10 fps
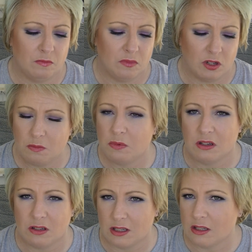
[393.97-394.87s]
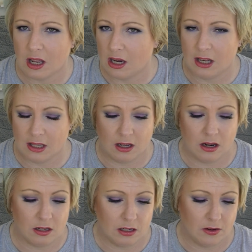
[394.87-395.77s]
just because I like that
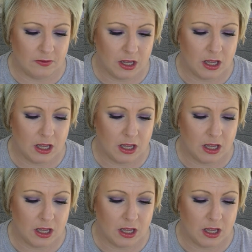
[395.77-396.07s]
kind of stuff.